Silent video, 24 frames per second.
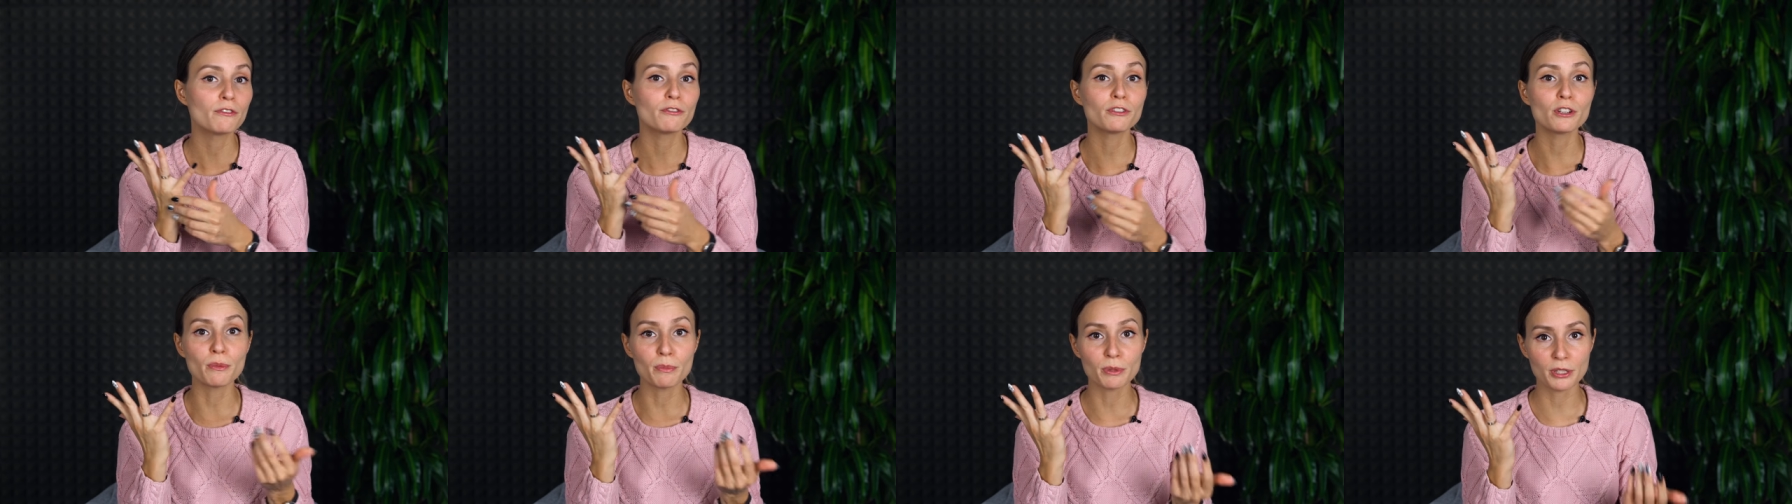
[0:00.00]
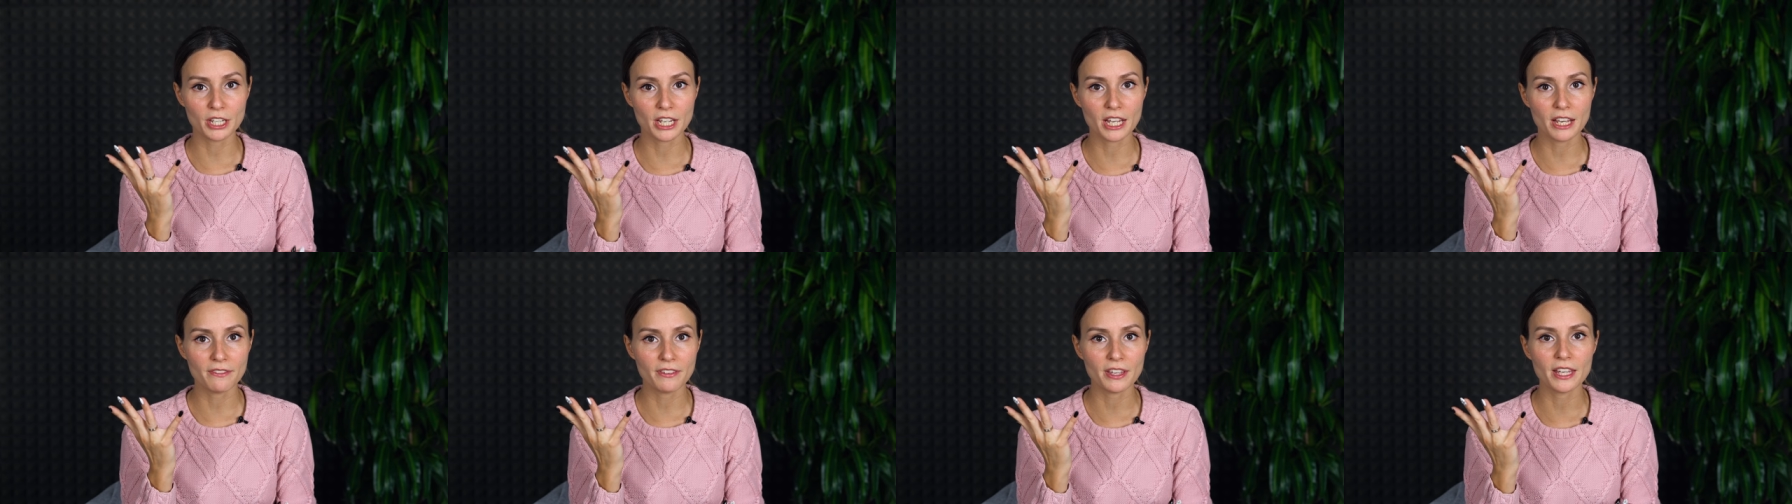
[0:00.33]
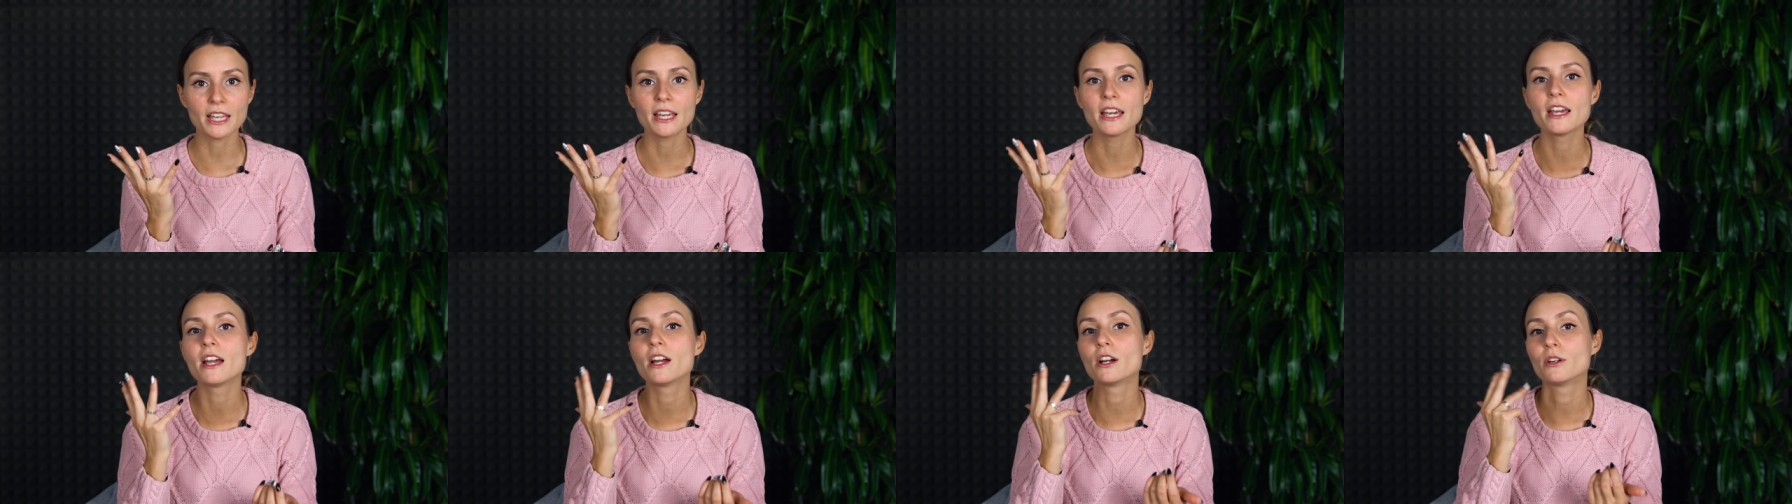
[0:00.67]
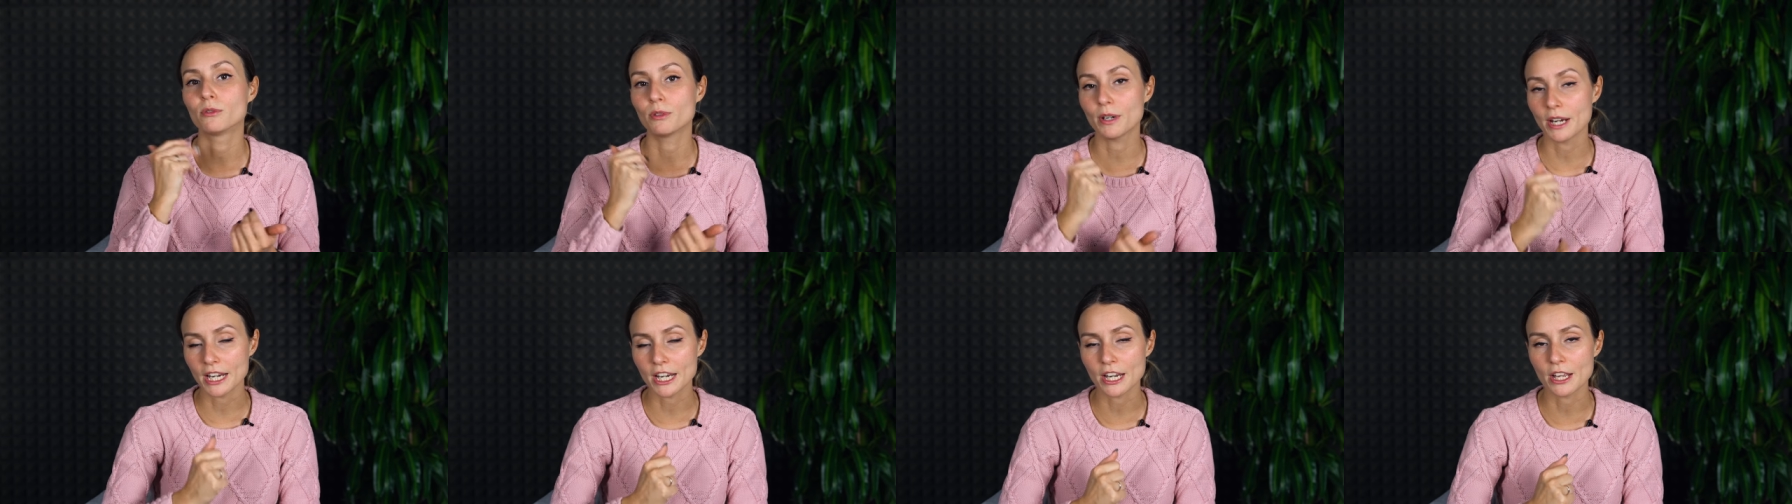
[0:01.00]
from TV,
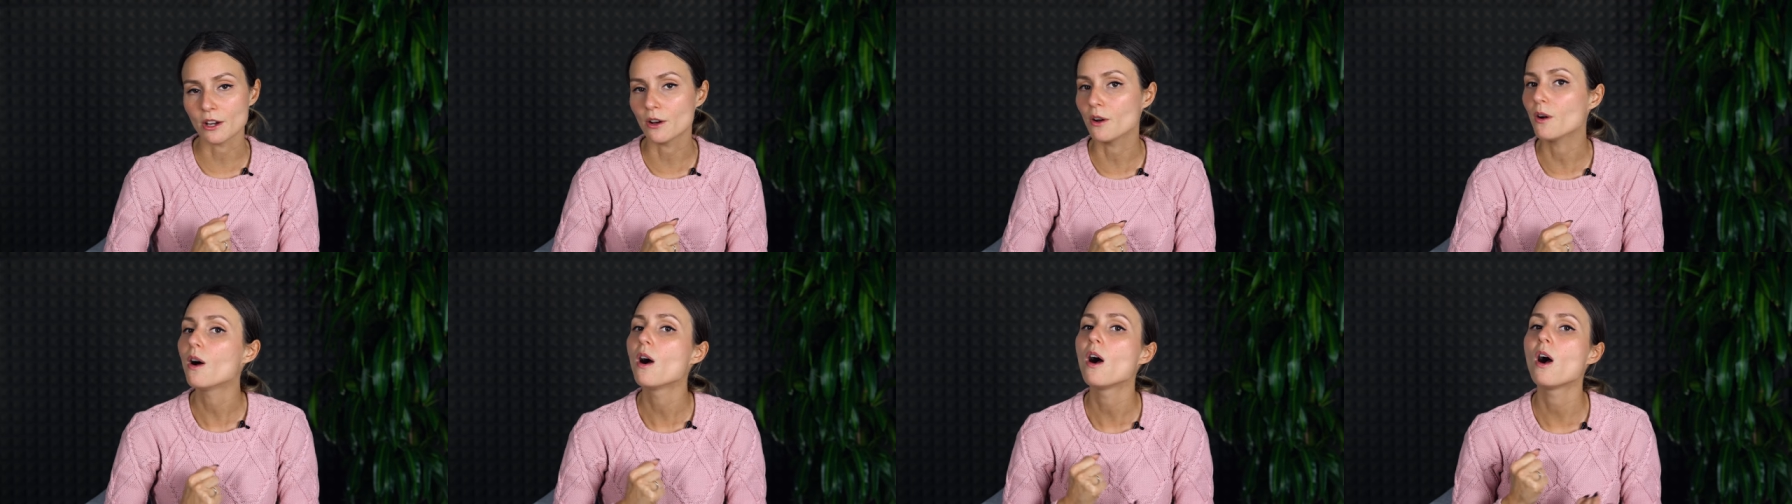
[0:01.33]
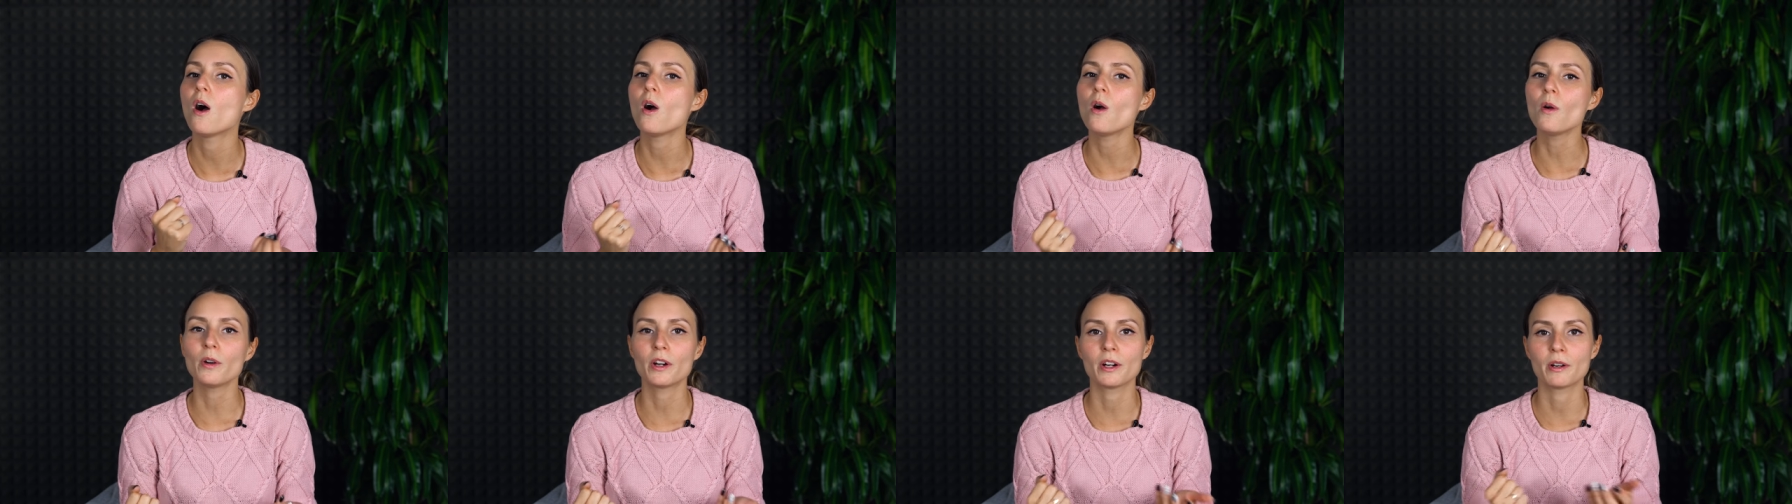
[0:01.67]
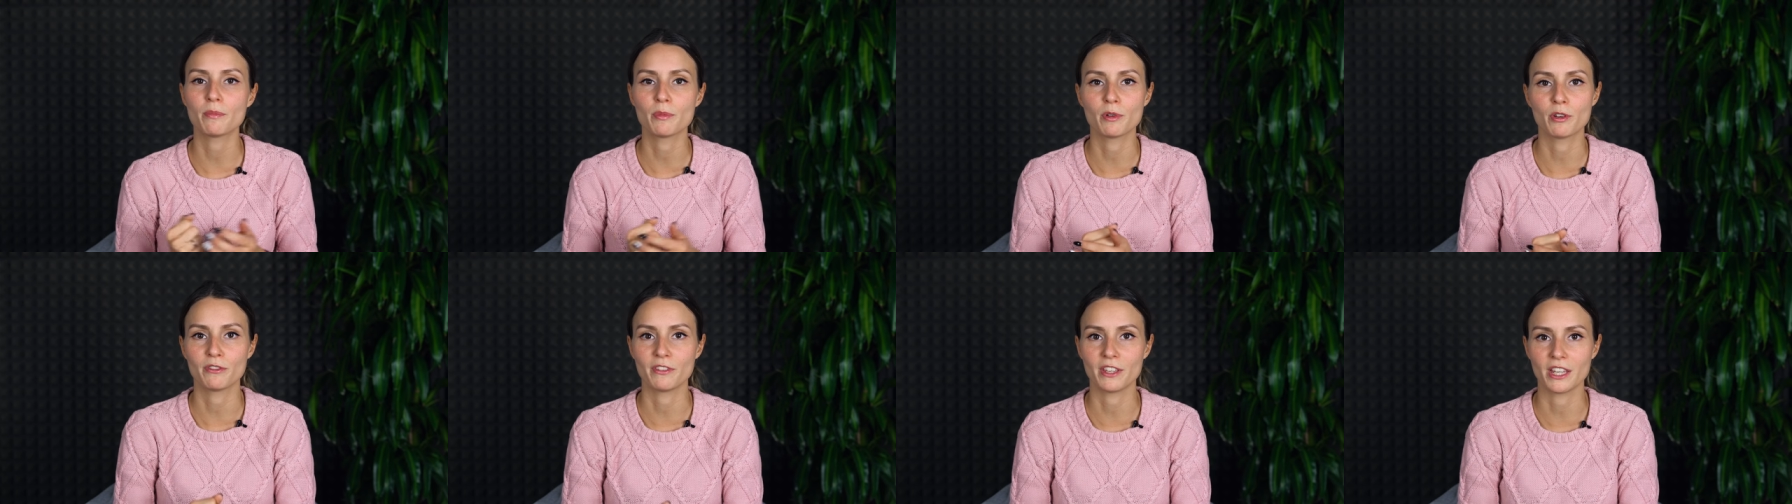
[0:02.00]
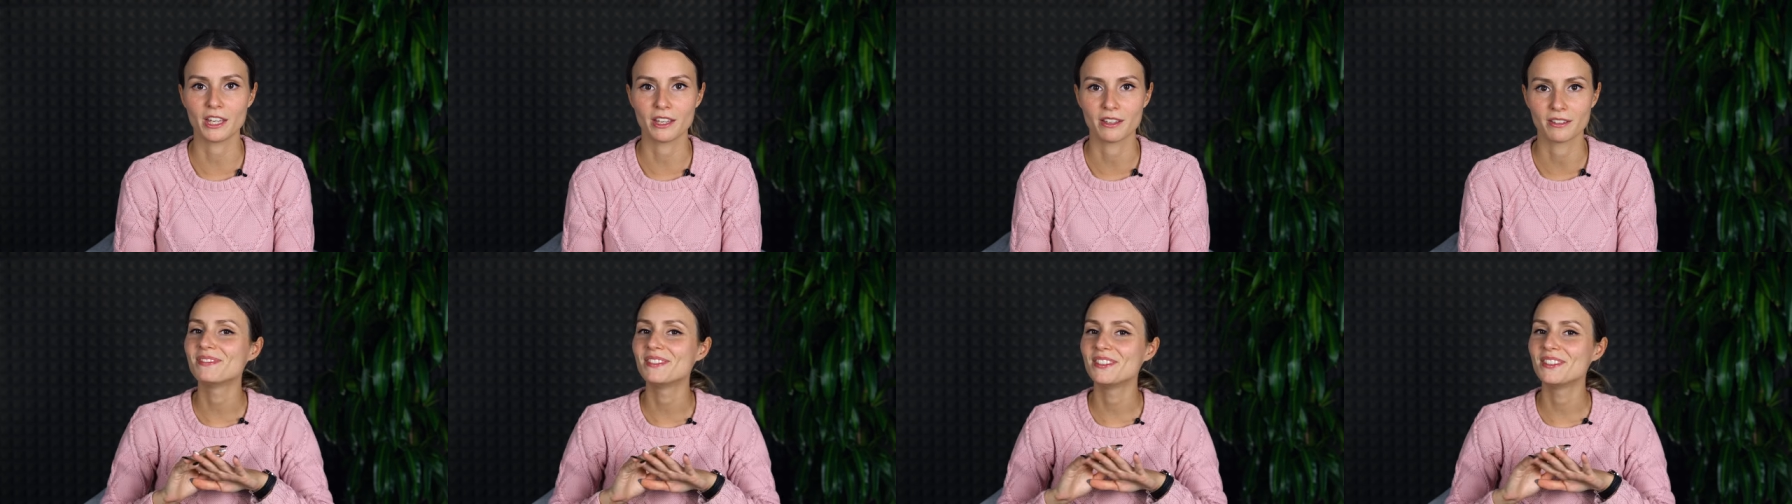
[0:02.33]
radio or a movie.